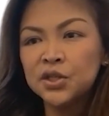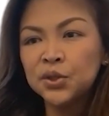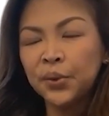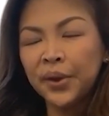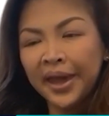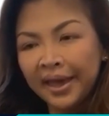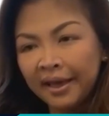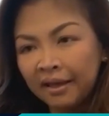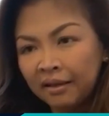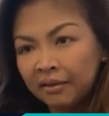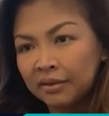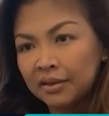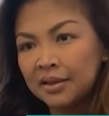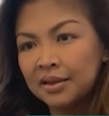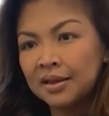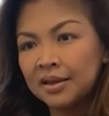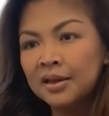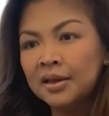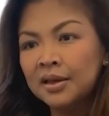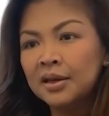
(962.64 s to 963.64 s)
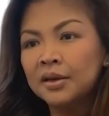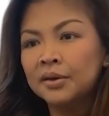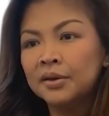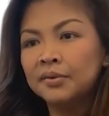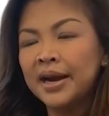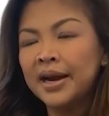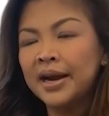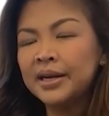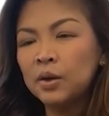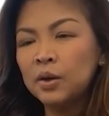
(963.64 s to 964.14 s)
to health,
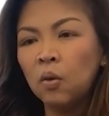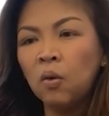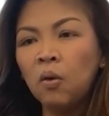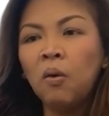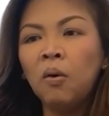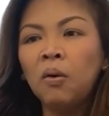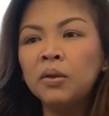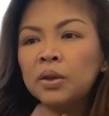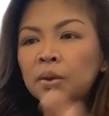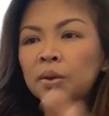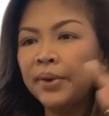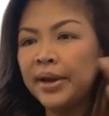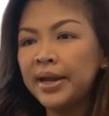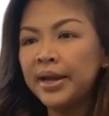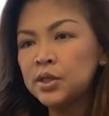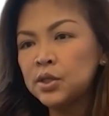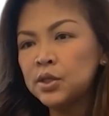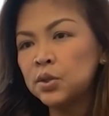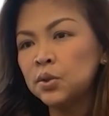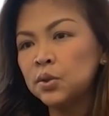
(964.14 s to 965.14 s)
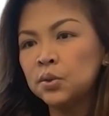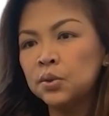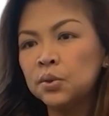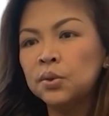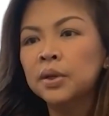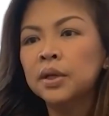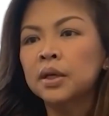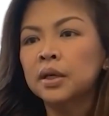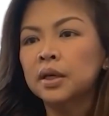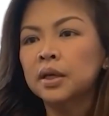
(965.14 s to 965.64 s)
right, all the way
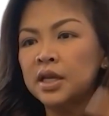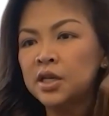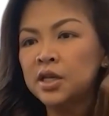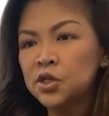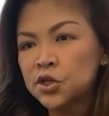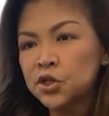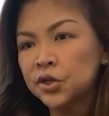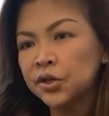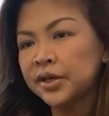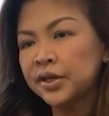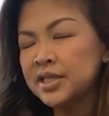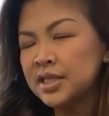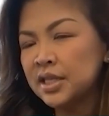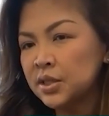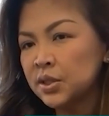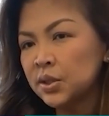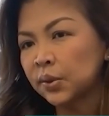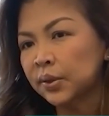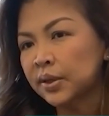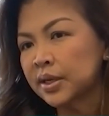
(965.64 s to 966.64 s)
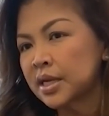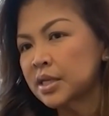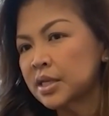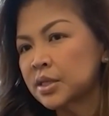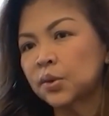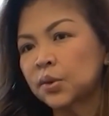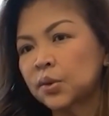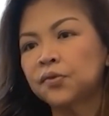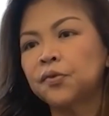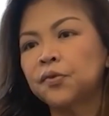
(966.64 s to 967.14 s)
to insurance and so on and
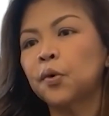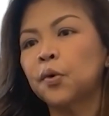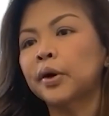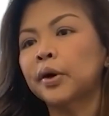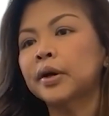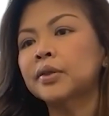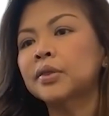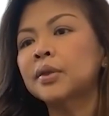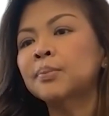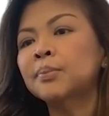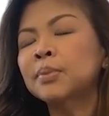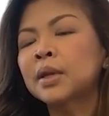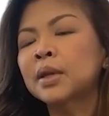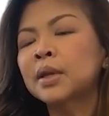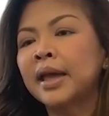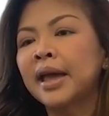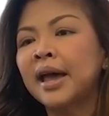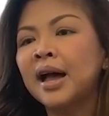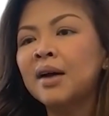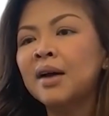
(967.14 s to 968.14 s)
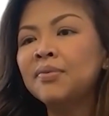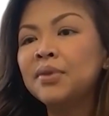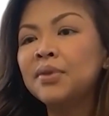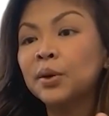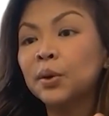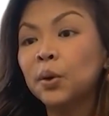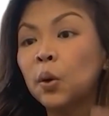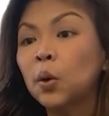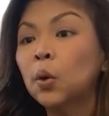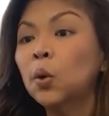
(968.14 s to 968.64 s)
so forth, have
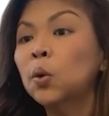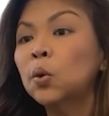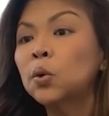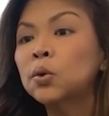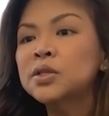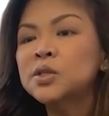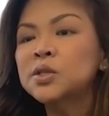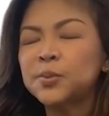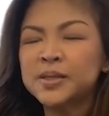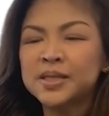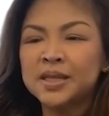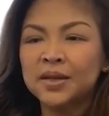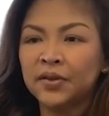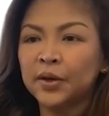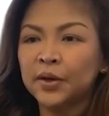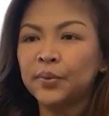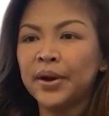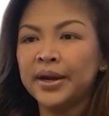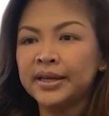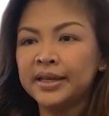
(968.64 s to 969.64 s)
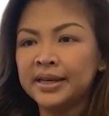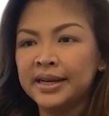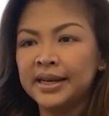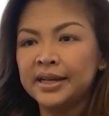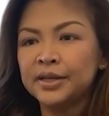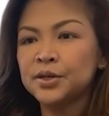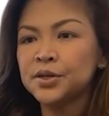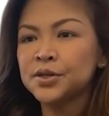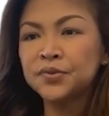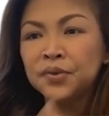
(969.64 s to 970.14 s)
their own specific
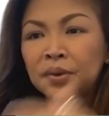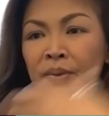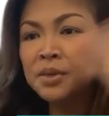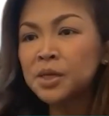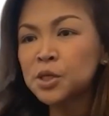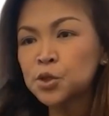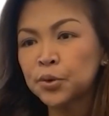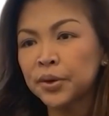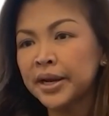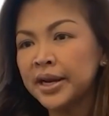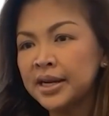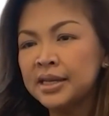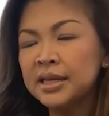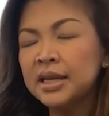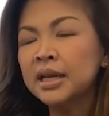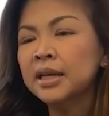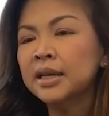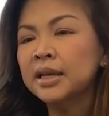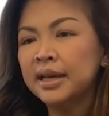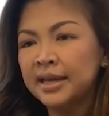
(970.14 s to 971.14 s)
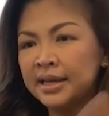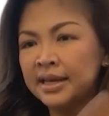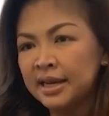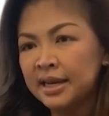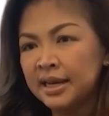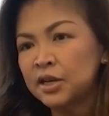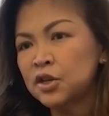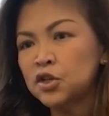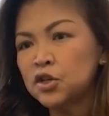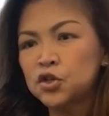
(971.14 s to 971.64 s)
regulators, from the trade and
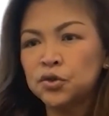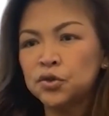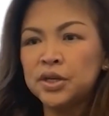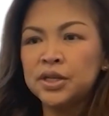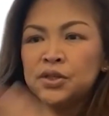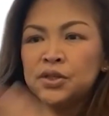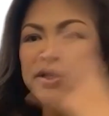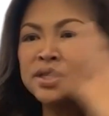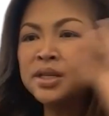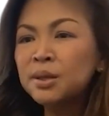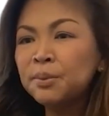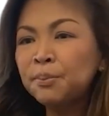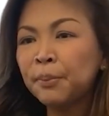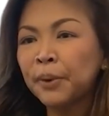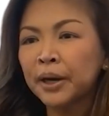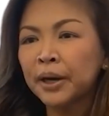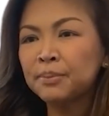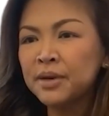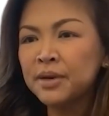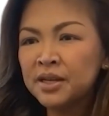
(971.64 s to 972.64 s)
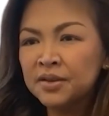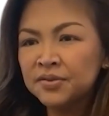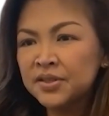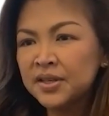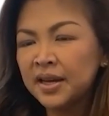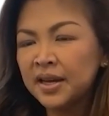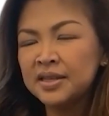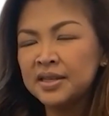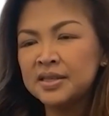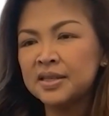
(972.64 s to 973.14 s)
industry to the Department of
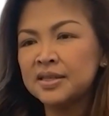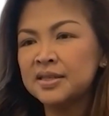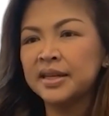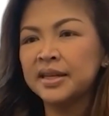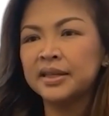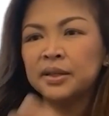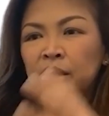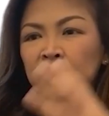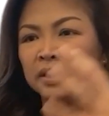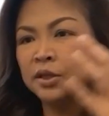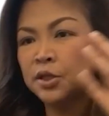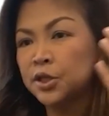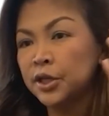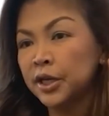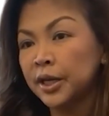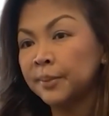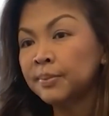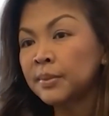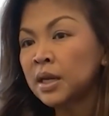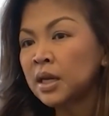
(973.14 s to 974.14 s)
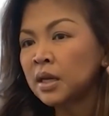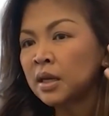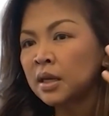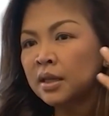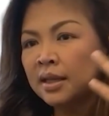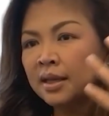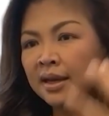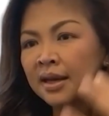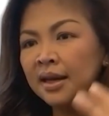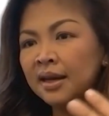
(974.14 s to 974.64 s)
Science and Technology.
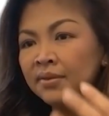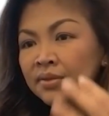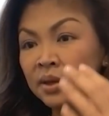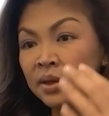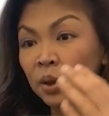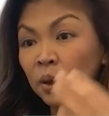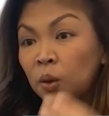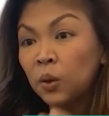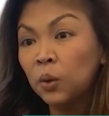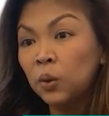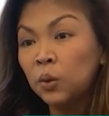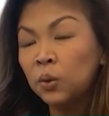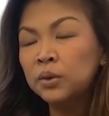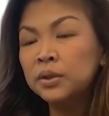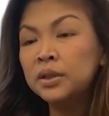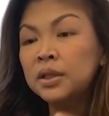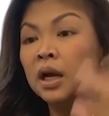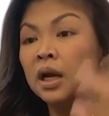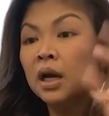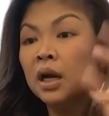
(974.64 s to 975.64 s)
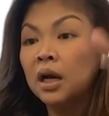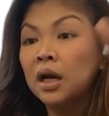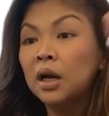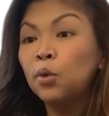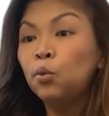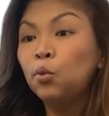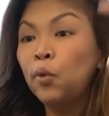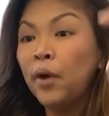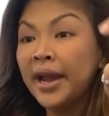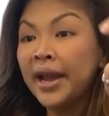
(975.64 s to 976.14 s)
They have their own
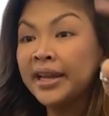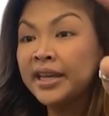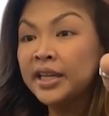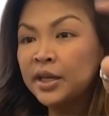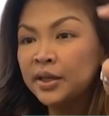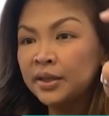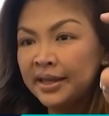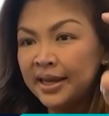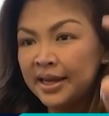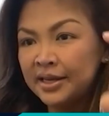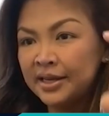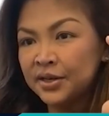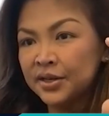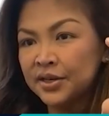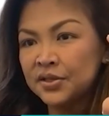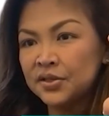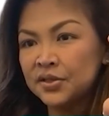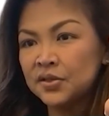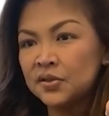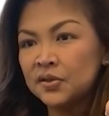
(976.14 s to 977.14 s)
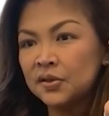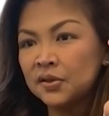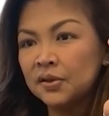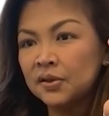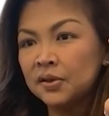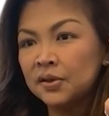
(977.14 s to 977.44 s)
regulators,